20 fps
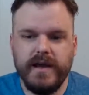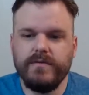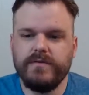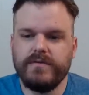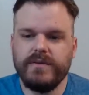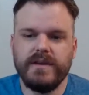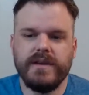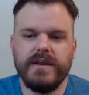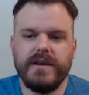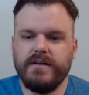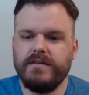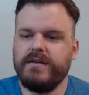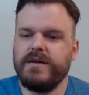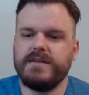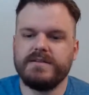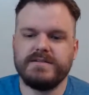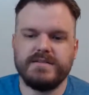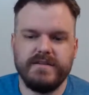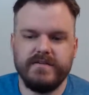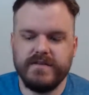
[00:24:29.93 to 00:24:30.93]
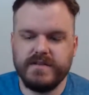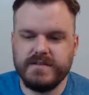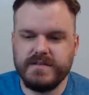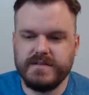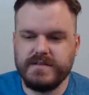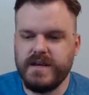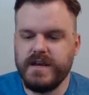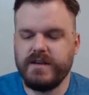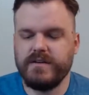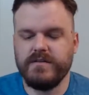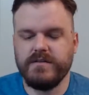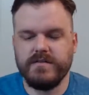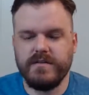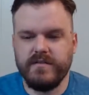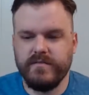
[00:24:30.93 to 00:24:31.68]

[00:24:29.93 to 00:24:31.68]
I don't think Carolina's defense is that good.